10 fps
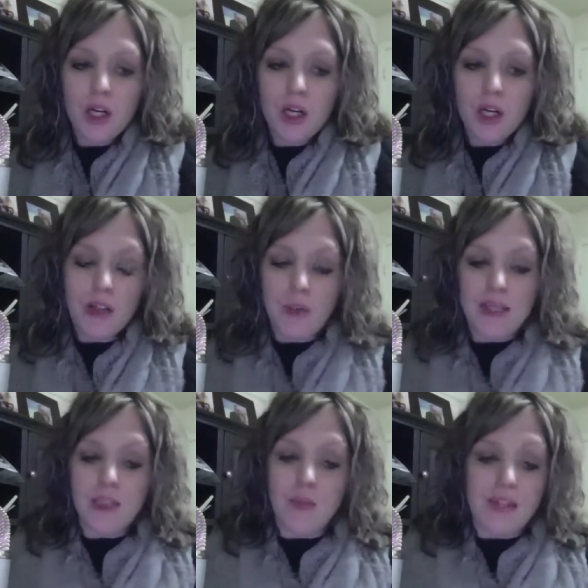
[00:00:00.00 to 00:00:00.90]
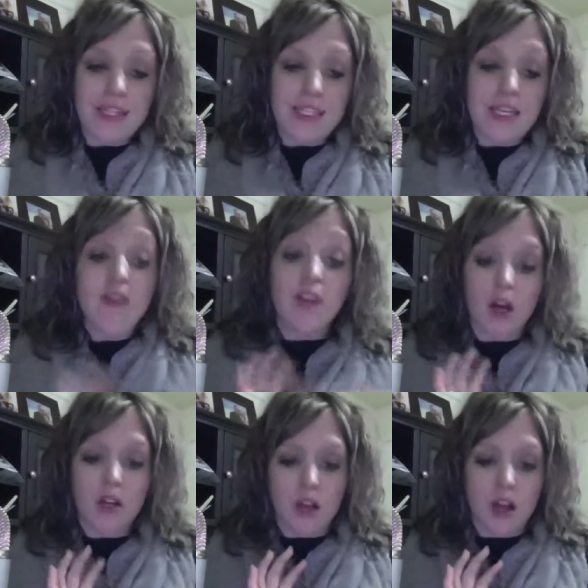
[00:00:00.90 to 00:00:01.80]
there be someone that's never gone
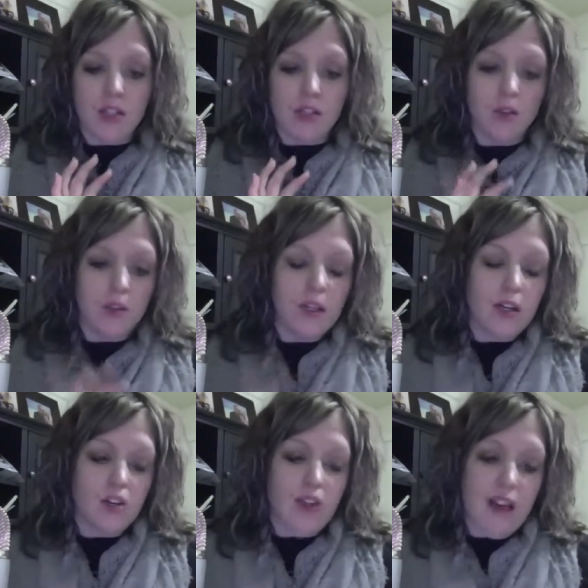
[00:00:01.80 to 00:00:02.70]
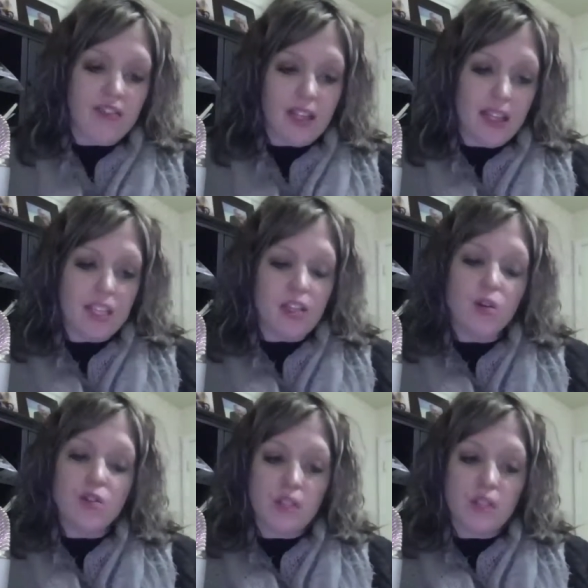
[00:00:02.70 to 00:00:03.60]
to law school and are drafting these. And those
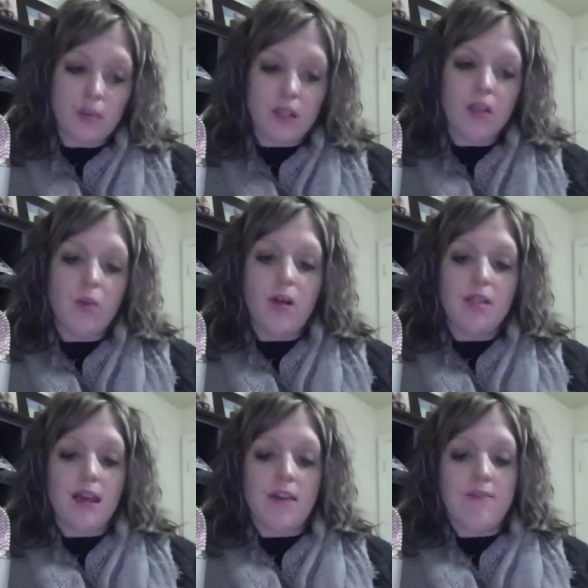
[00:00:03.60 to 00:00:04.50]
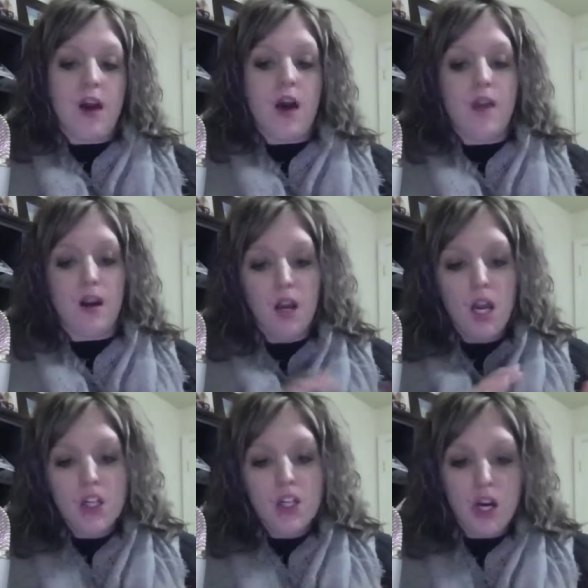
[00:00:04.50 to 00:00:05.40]
are typically the ones I have found that are
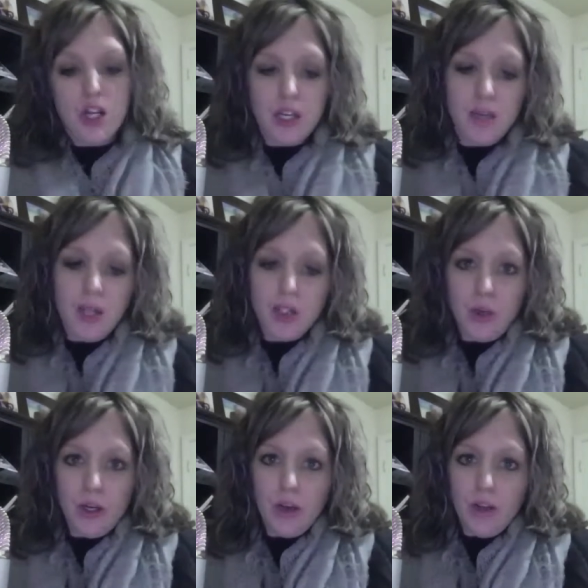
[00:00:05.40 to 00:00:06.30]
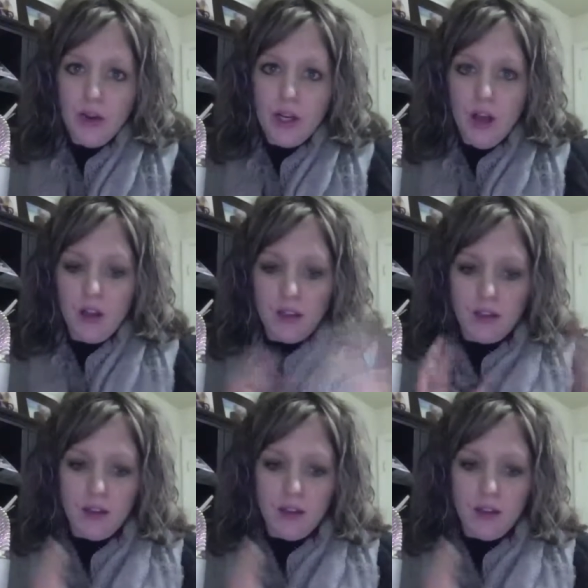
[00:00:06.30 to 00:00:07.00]
charging about 20 or $30.